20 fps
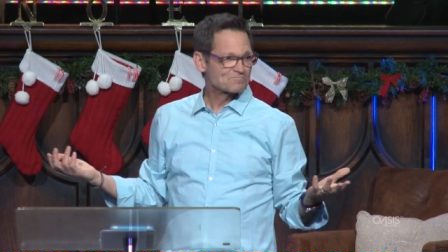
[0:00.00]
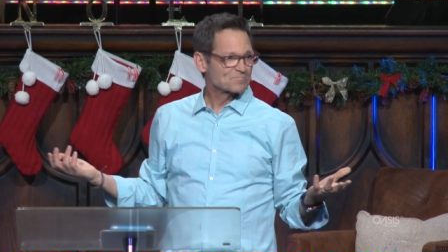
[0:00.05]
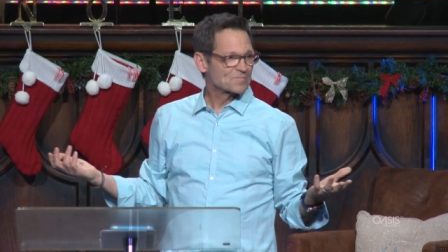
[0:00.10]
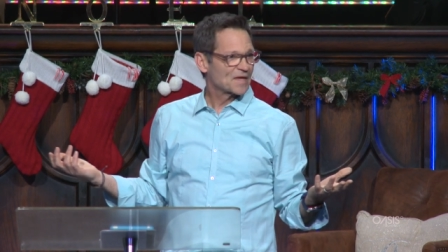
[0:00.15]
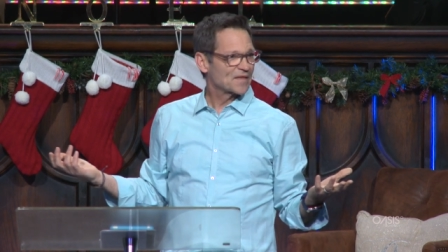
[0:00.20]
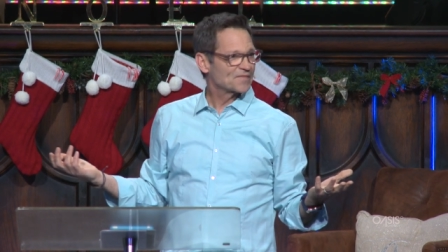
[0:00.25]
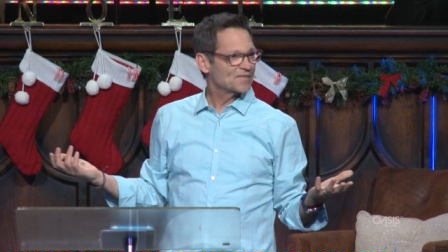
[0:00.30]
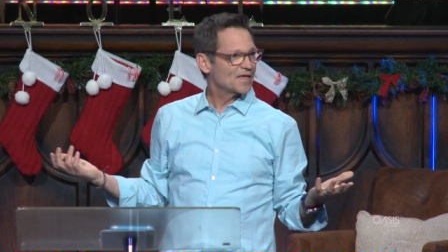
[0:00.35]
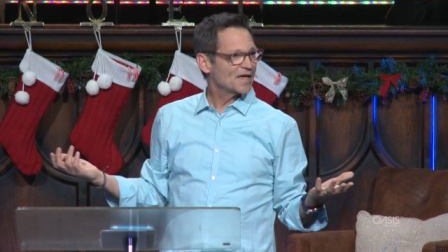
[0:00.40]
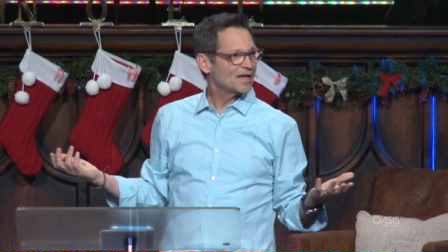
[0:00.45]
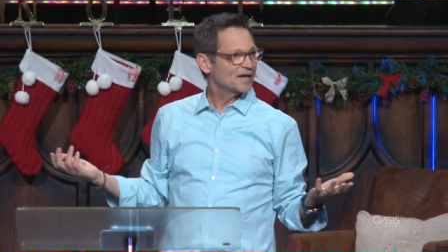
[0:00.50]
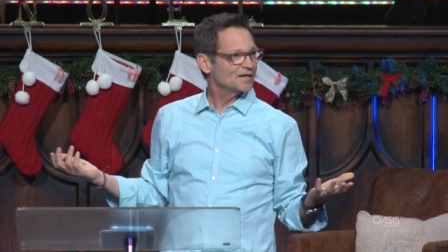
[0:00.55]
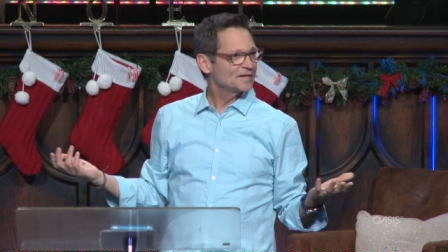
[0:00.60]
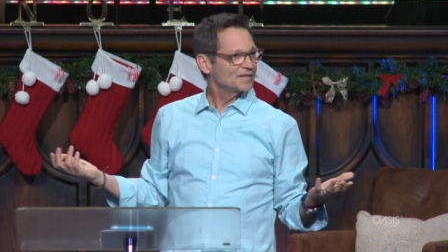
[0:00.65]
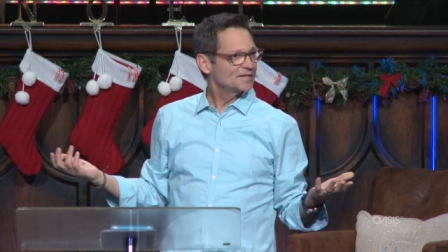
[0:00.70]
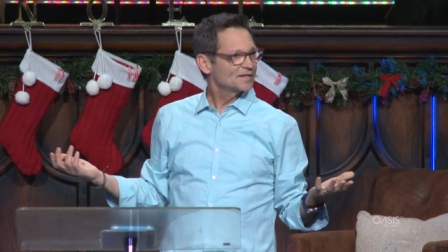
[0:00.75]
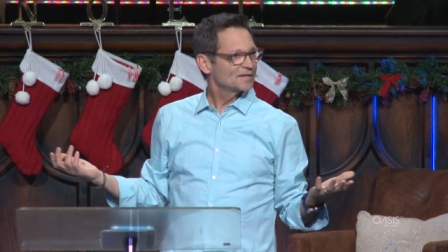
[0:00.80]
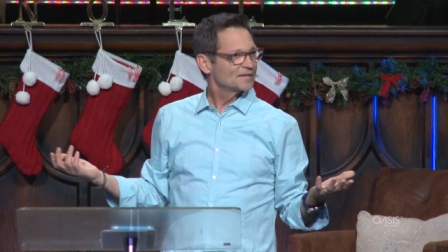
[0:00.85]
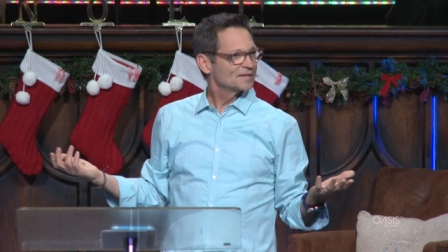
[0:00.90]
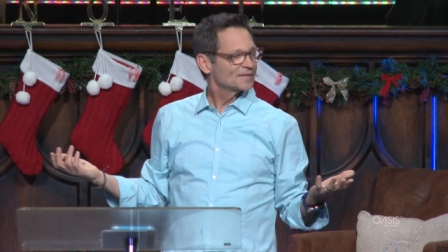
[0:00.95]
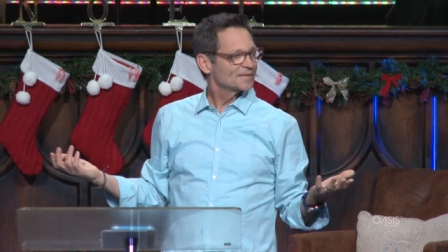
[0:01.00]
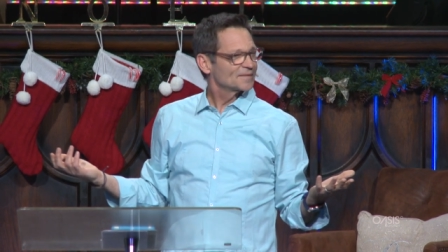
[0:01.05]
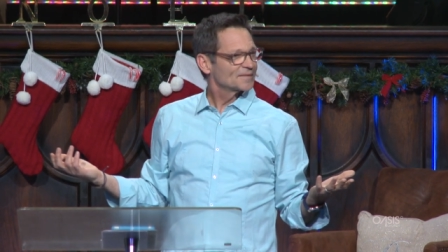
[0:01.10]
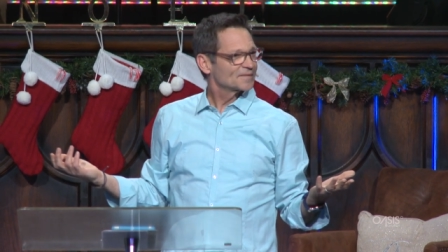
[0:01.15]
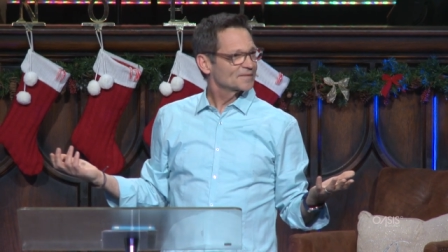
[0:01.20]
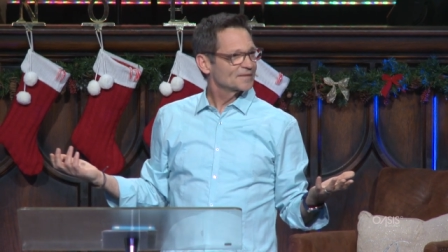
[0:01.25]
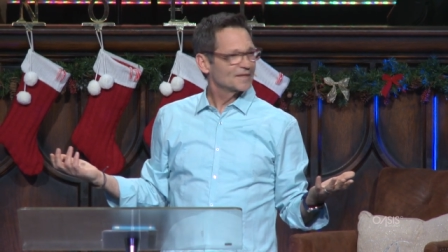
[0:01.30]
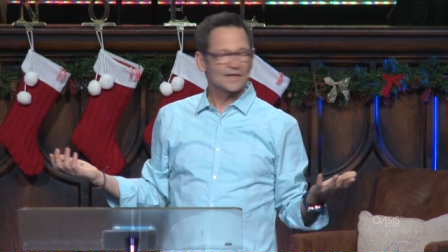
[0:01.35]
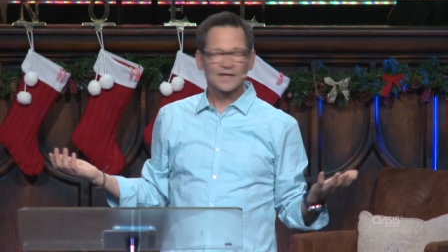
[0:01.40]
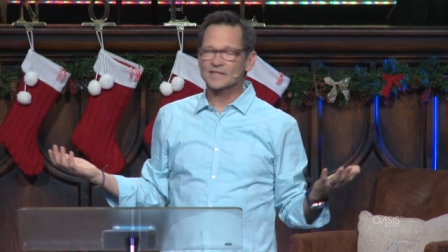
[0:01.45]
And then
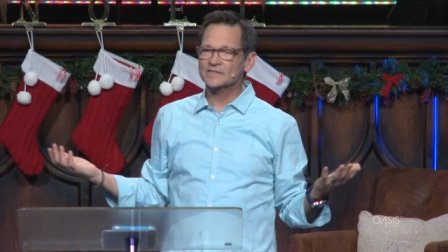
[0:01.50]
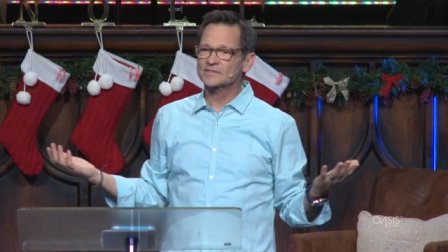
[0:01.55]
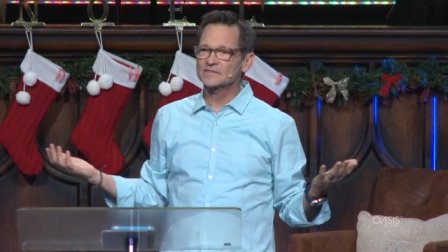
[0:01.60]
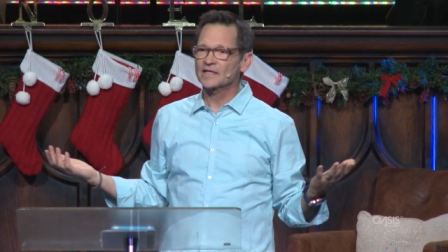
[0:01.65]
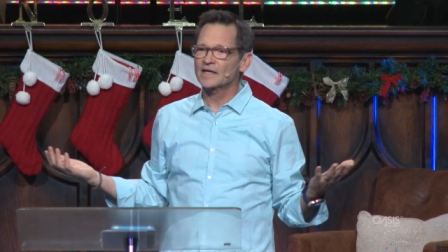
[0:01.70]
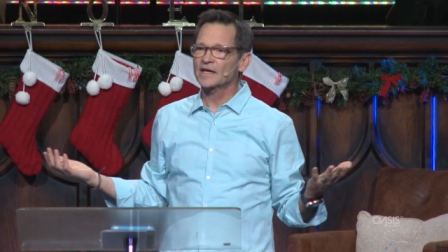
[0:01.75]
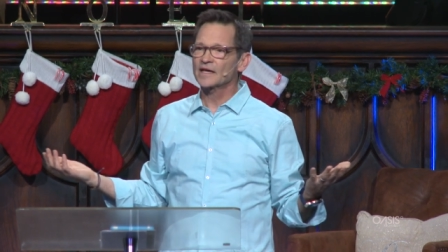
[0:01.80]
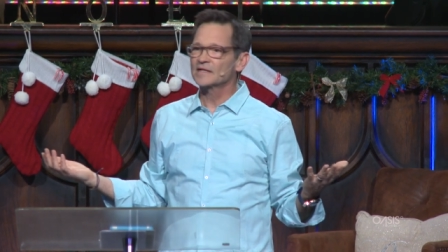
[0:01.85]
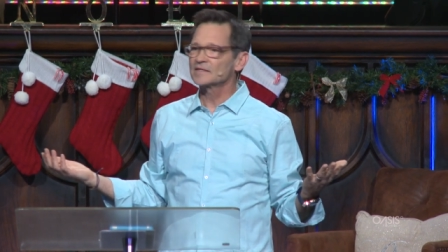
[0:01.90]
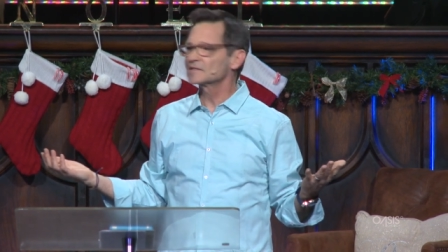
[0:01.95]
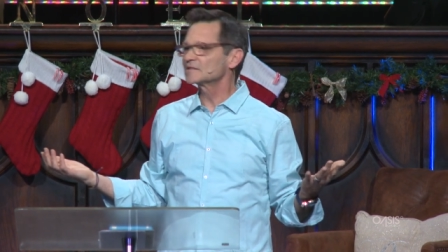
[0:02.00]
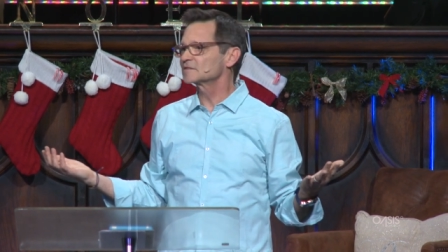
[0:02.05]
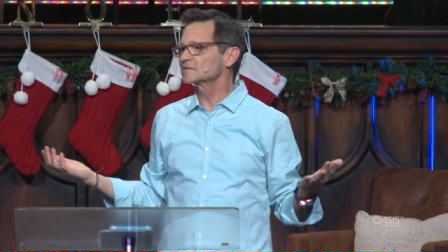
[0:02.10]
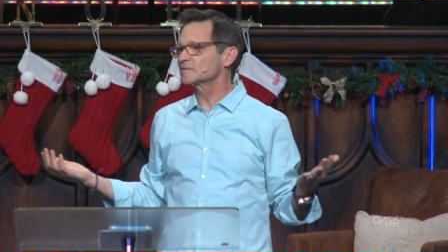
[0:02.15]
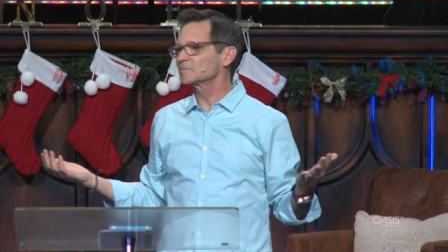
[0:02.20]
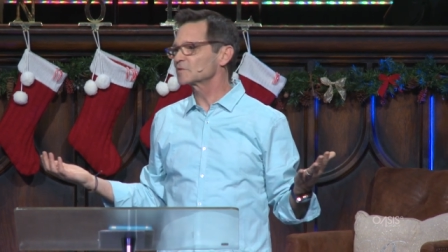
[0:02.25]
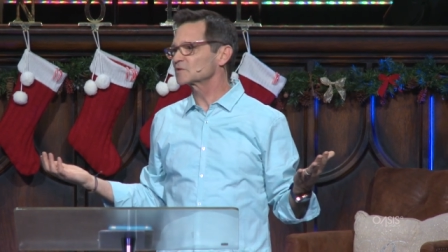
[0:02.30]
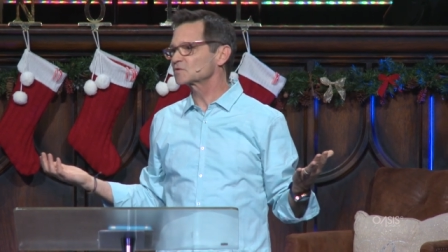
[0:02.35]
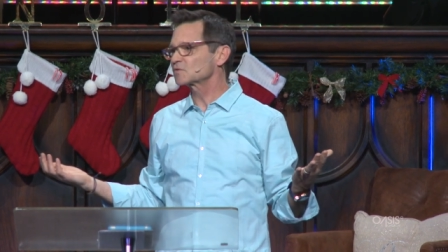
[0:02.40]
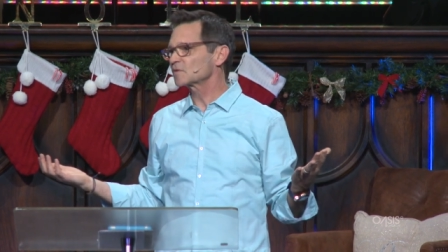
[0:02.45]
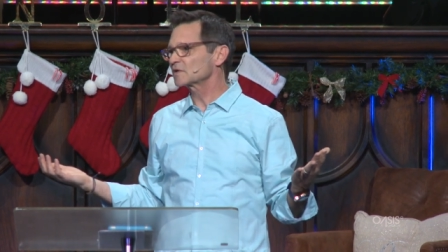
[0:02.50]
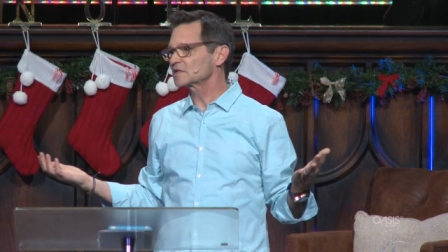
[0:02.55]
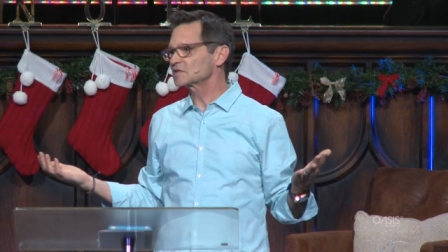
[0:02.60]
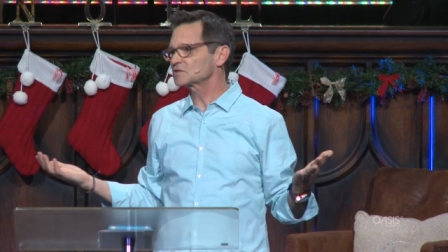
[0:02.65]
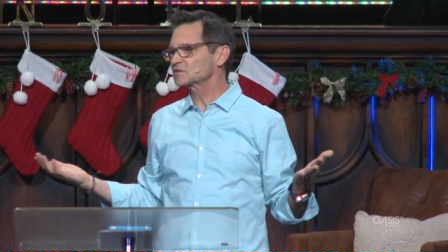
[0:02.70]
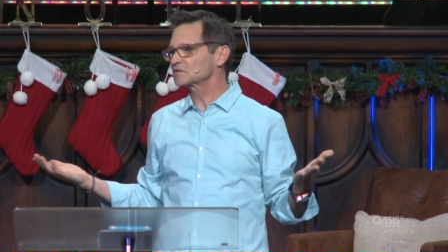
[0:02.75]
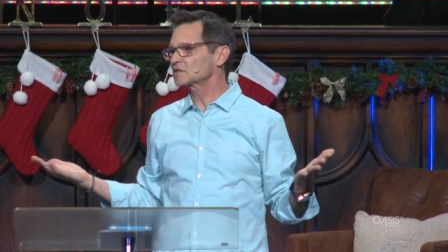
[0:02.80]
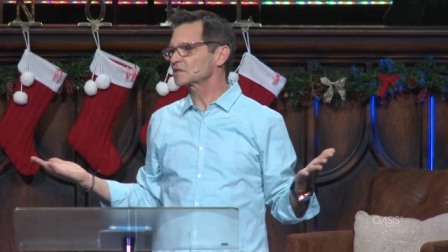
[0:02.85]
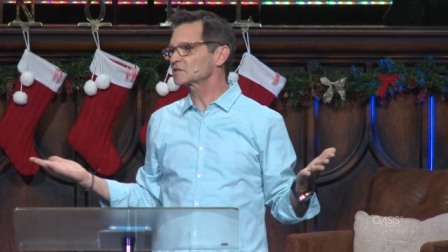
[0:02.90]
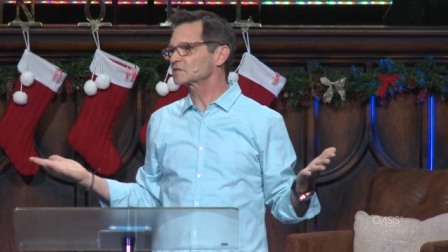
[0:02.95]
the next day, December
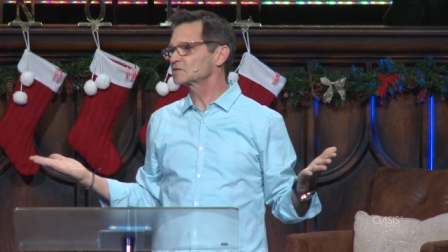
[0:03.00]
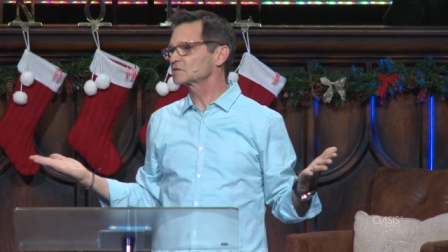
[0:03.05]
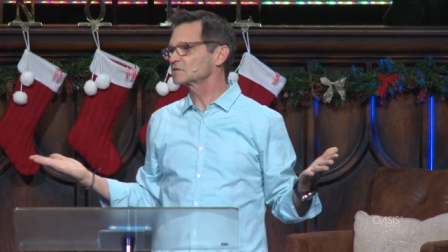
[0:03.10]
26th,